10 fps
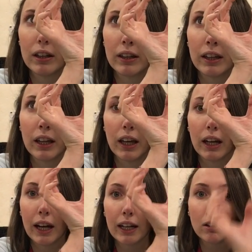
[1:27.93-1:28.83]

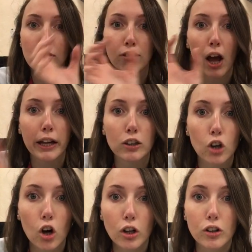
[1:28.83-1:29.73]
like a little flying
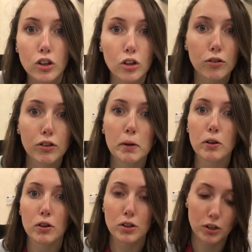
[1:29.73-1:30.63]
dog, and the dog flew
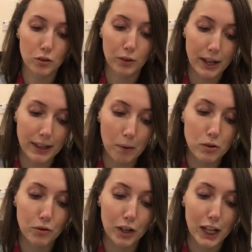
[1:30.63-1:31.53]
across the screen. That
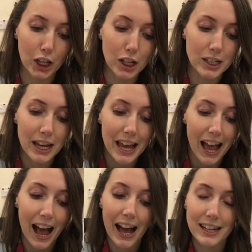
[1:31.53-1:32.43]
was really good.
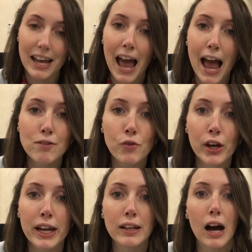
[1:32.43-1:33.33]
And
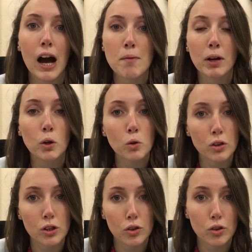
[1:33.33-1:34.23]
Henry, I
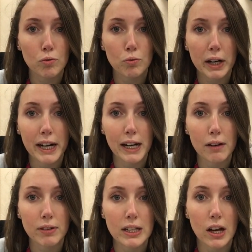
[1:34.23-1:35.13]
also saw some really
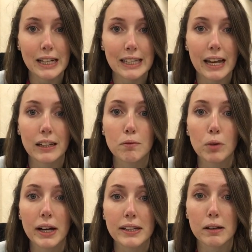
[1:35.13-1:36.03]
lovely titanium
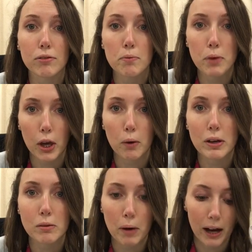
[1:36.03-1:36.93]
writing from you
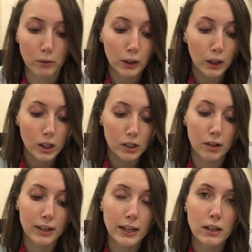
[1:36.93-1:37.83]
as well. So
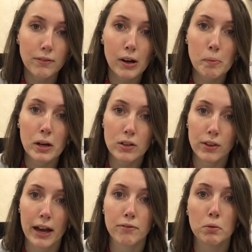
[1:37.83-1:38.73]
thank you very much for
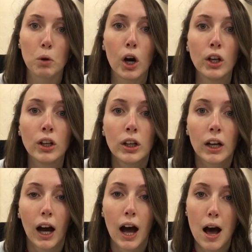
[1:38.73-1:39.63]
that, everyone.
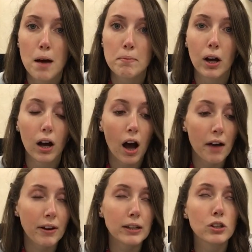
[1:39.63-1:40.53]

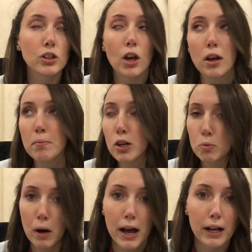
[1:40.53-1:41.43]
I've had so much
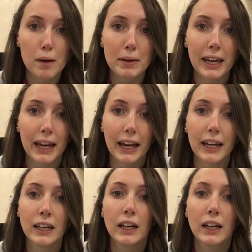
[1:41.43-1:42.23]
work coming in.